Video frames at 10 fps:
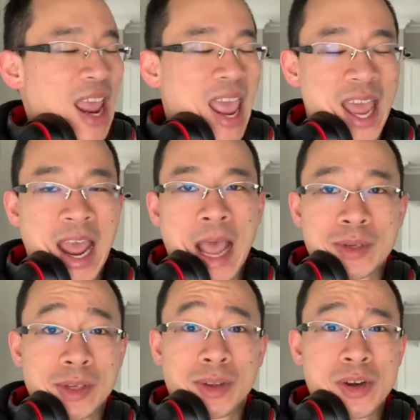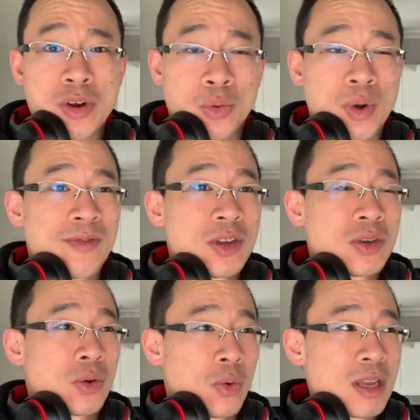I had absolutely no revenue,
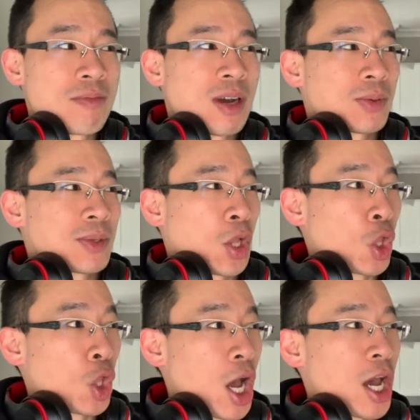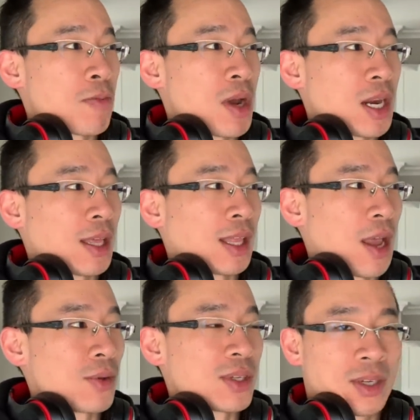20 bucks was a lot of money. Like that
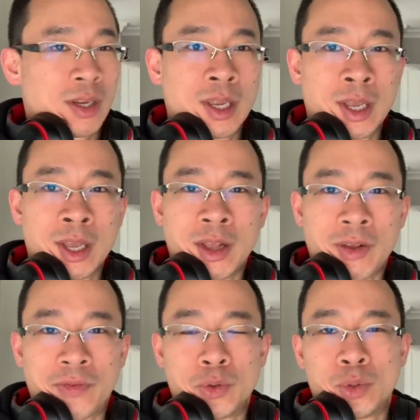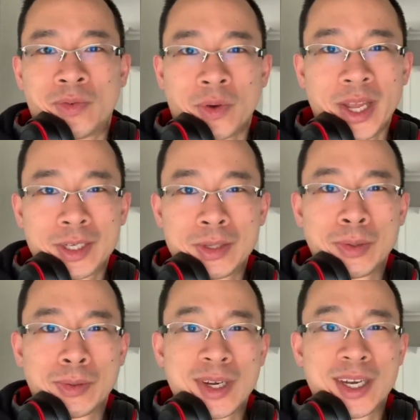was food for like two,
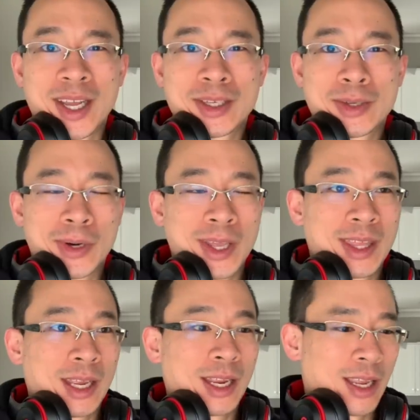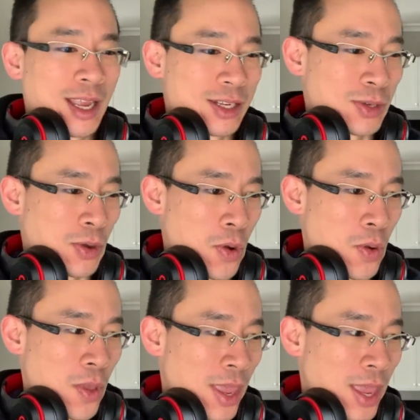three days sort of thing. And
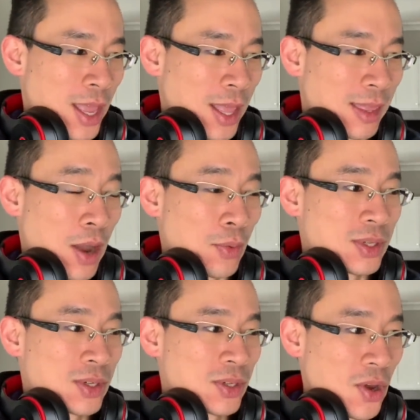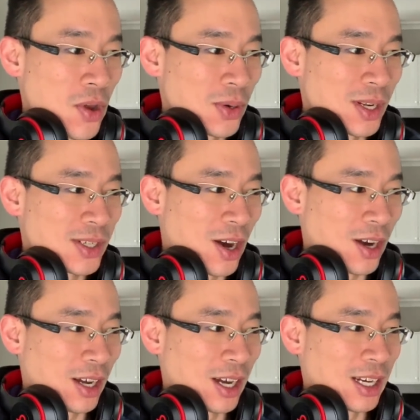so that was so
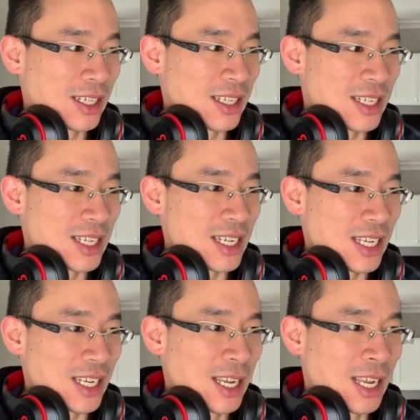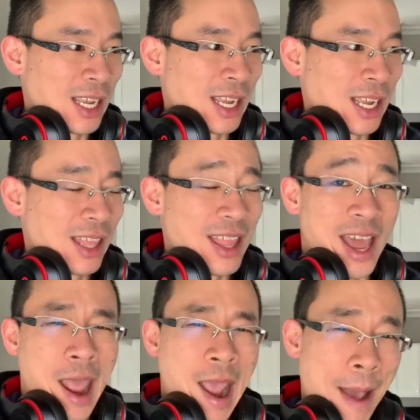disheartening to see
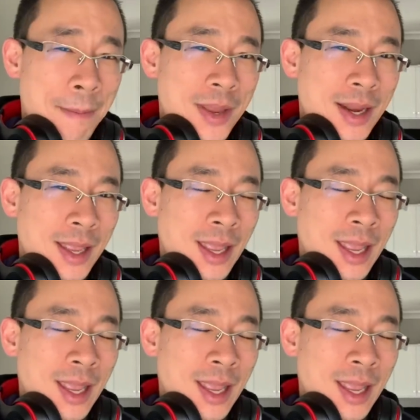that happen.